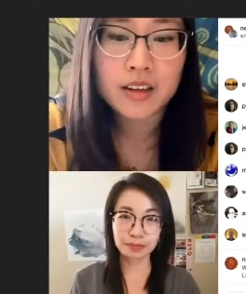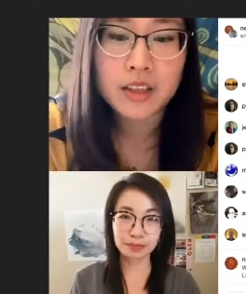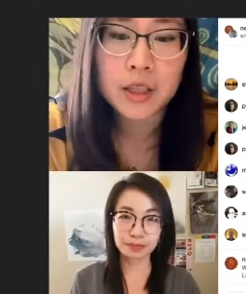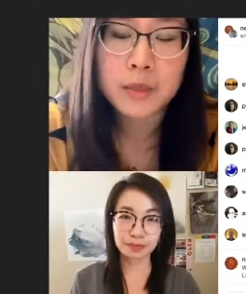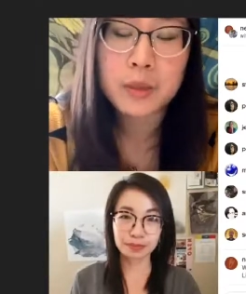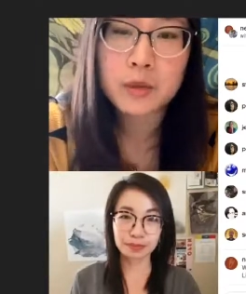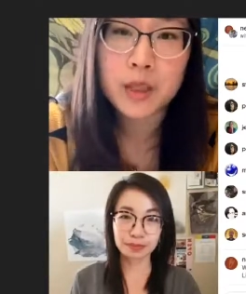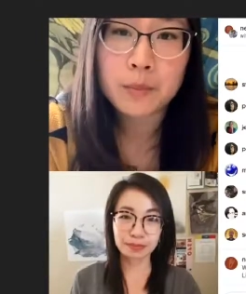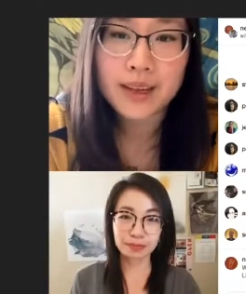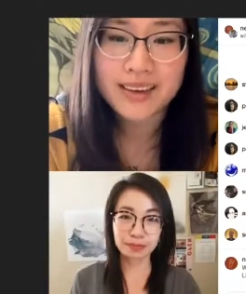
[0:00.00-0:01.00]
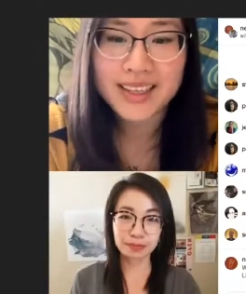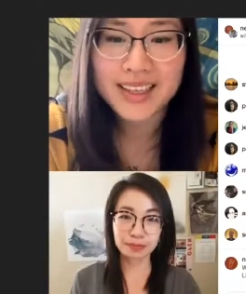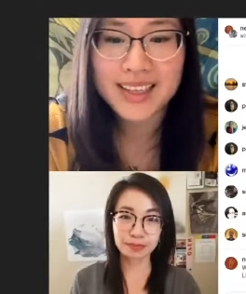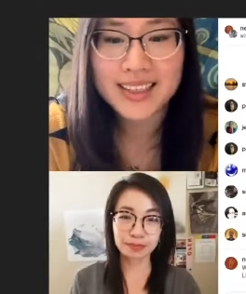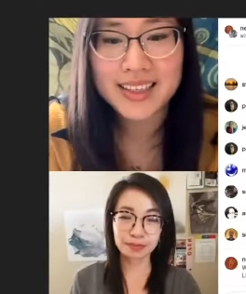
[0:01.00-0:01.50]
Speaker 1: little bit more about it
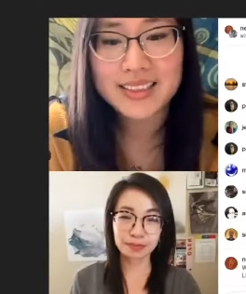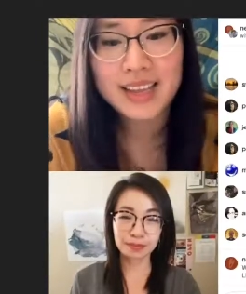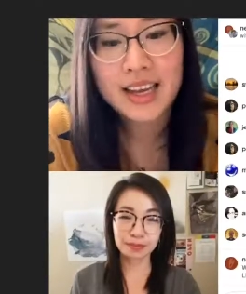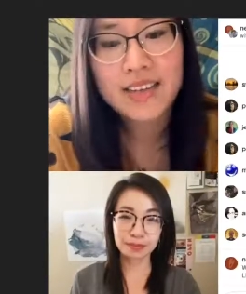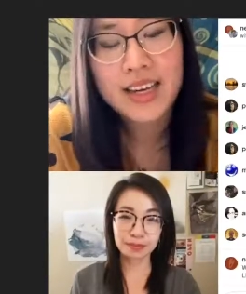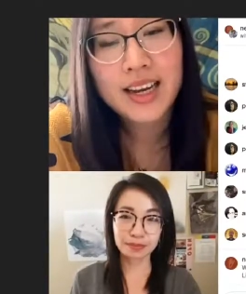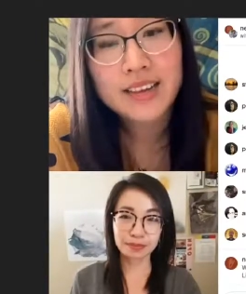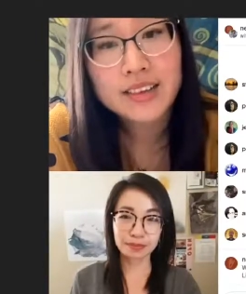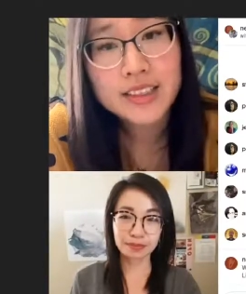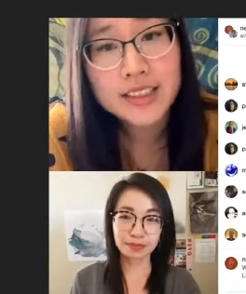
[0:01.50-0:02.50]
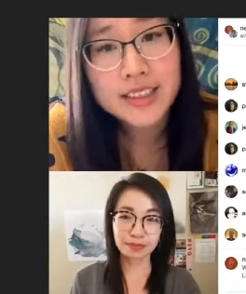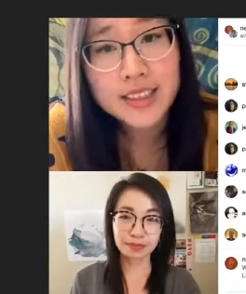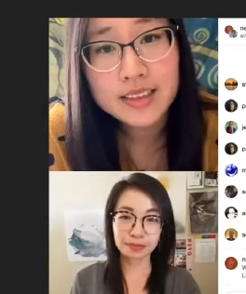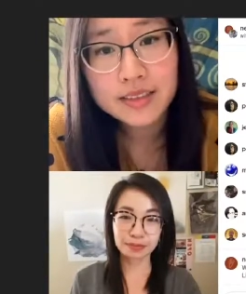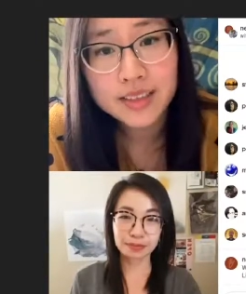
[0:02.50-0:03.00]
in case you haven't had the chance yet
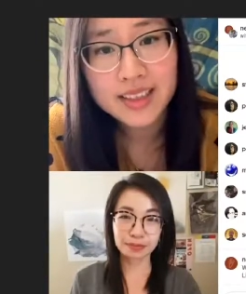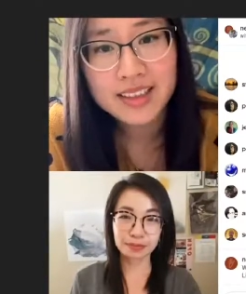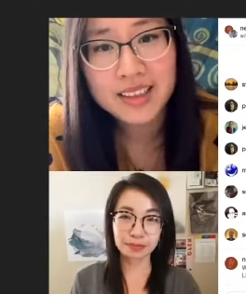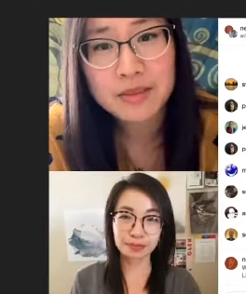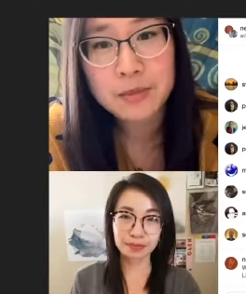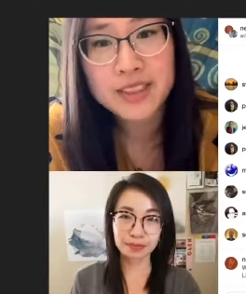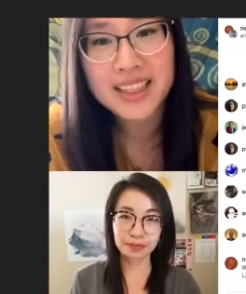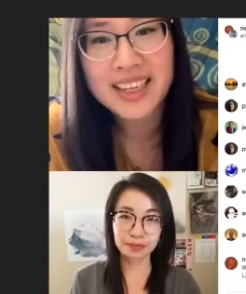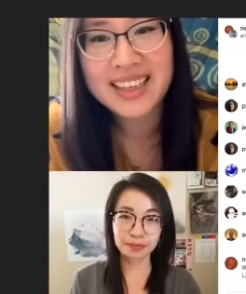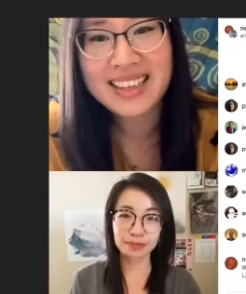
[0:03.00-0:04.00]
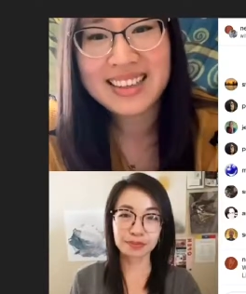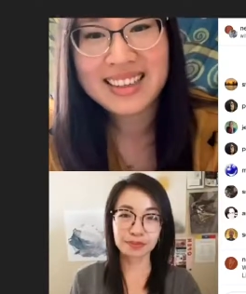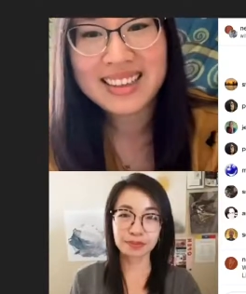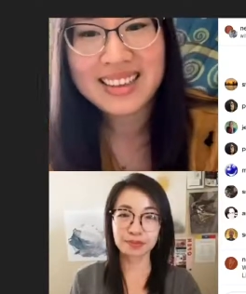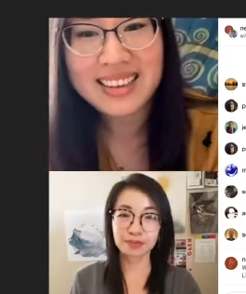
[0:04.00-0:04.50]
to read it on our website.
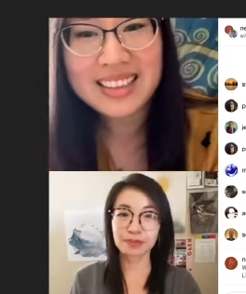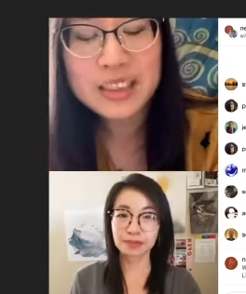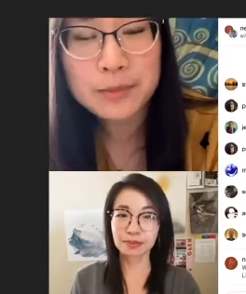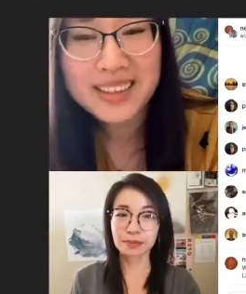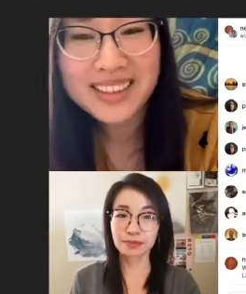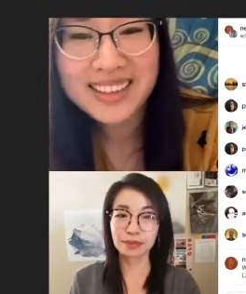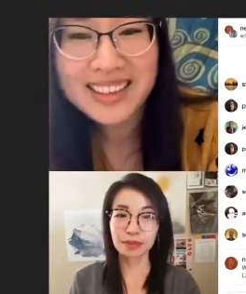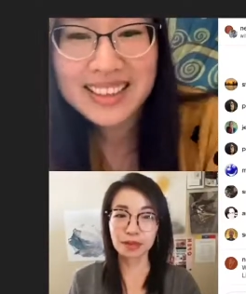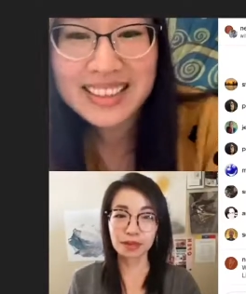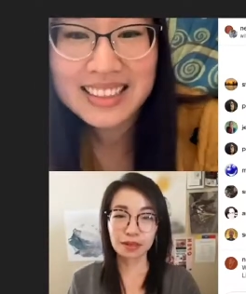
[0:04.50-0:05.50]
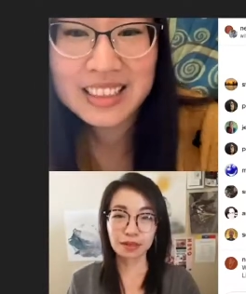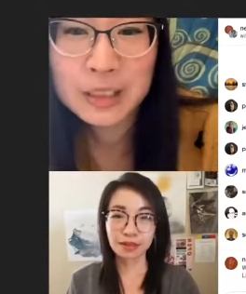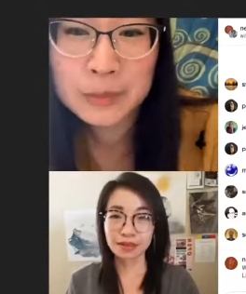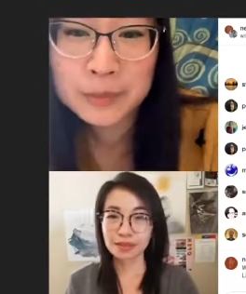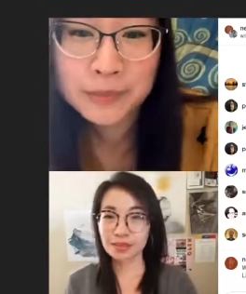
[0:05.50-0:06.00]
Sapira.
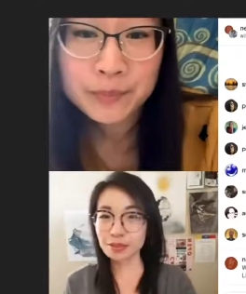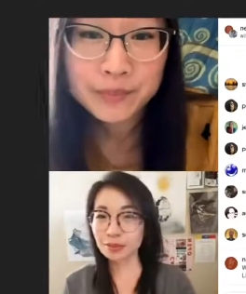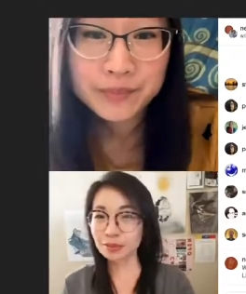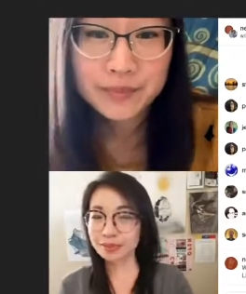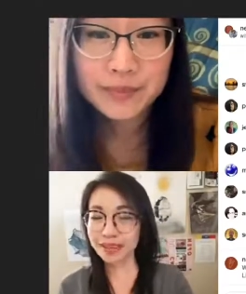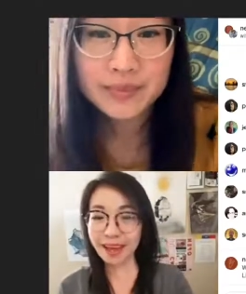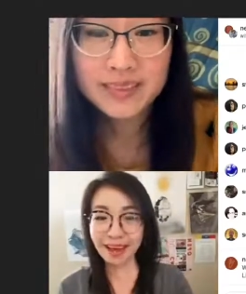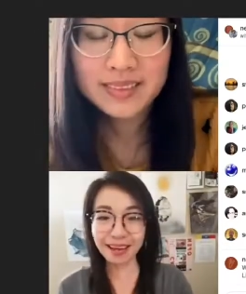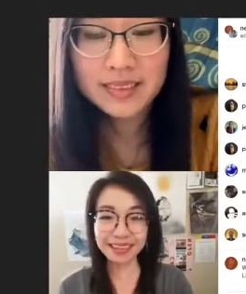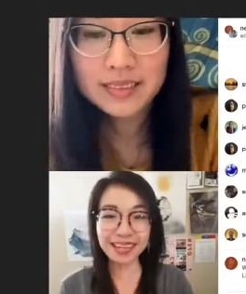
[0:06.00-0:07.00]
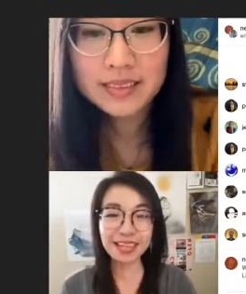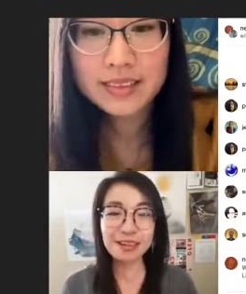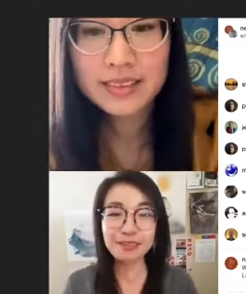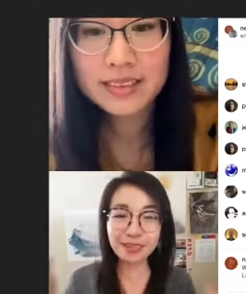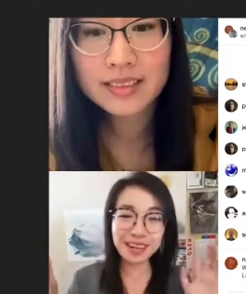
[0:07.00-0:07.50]
Speaker 2: So yeah, thank
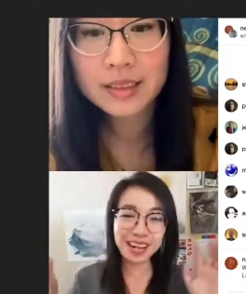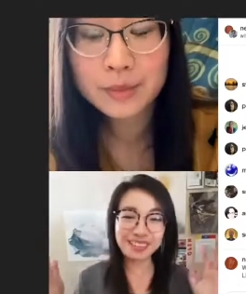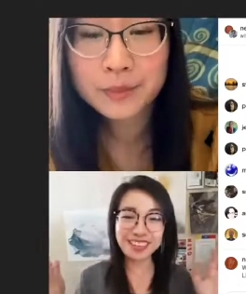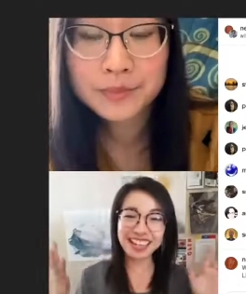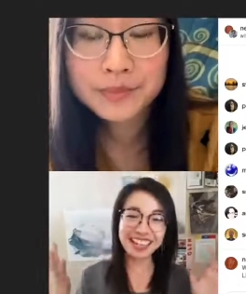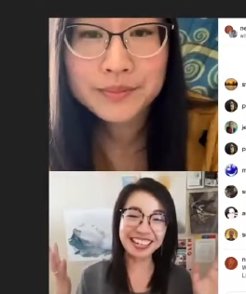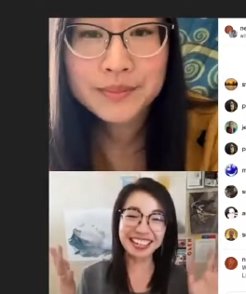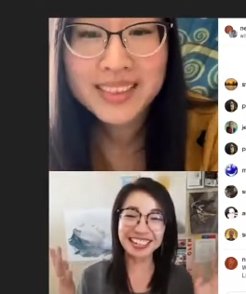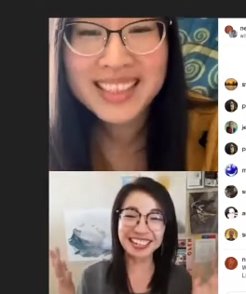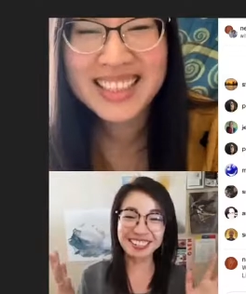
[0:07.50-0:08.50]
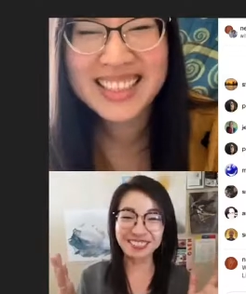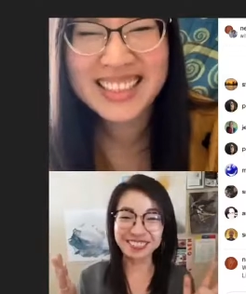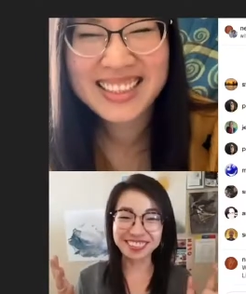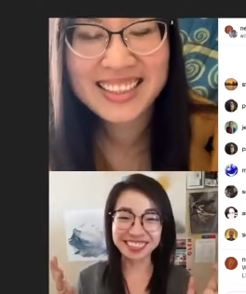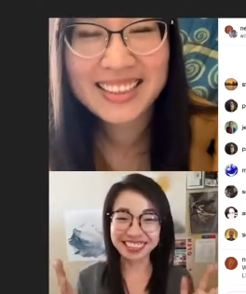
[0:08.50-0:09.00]
you for coming. Um,
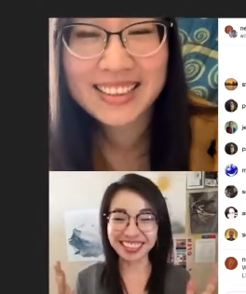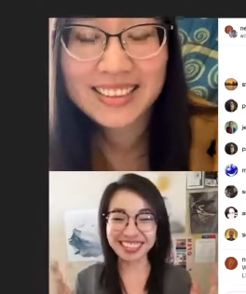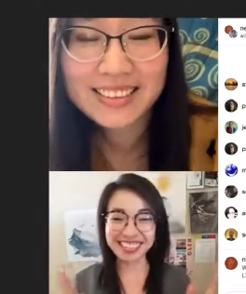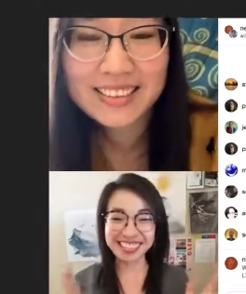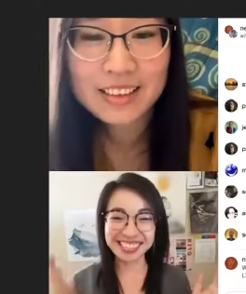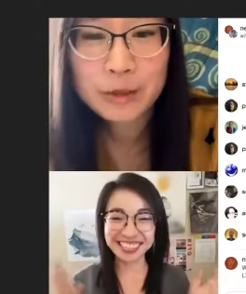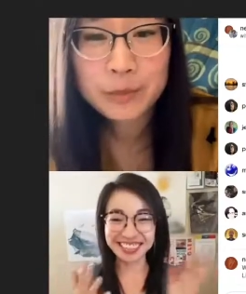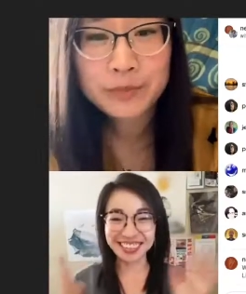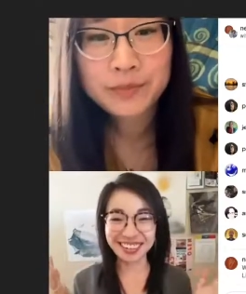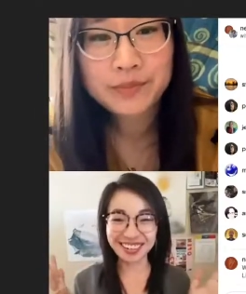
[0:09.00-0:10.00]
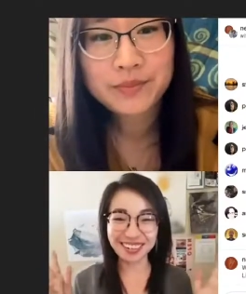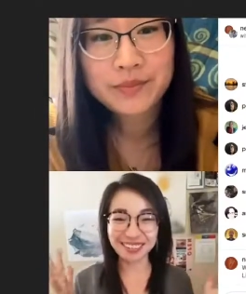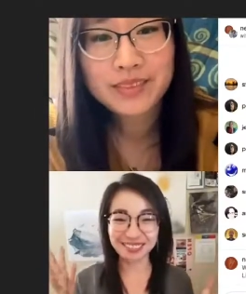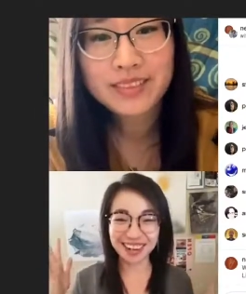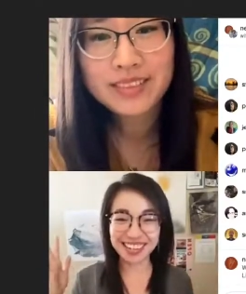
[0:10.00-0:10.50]
I see a lot
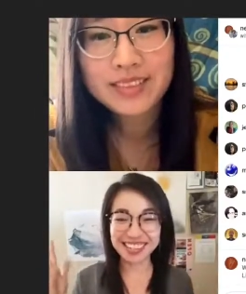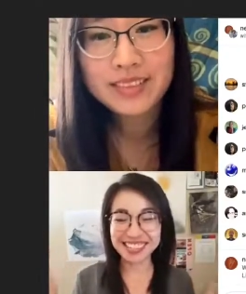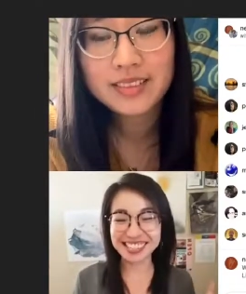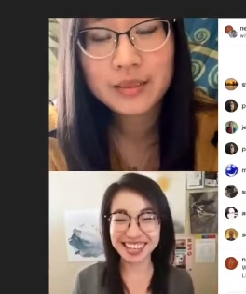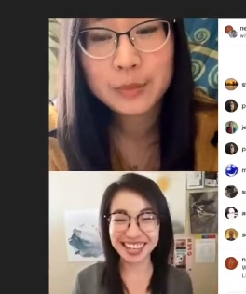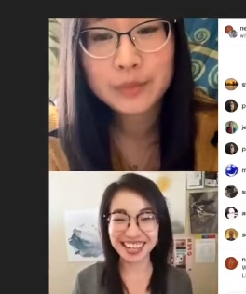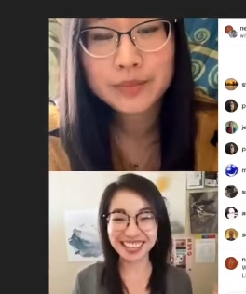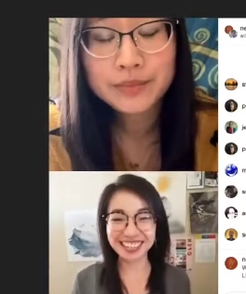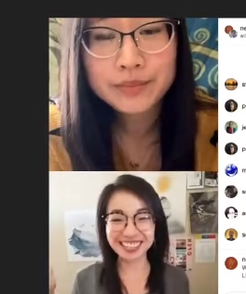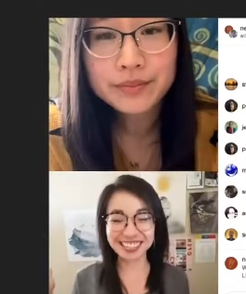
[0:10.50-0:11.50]
of friends and